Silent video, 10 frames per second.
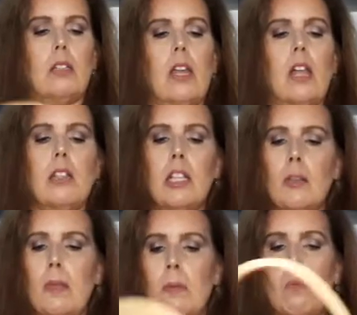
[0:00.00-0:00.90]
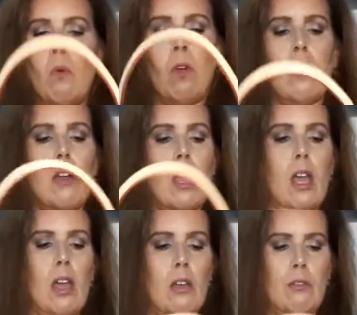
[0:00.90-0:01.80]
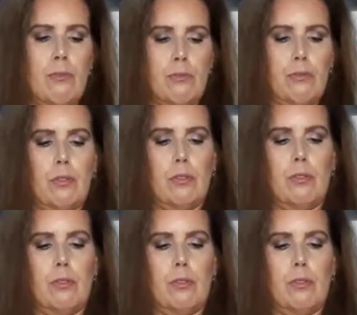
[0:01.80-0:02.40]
a little bit more of,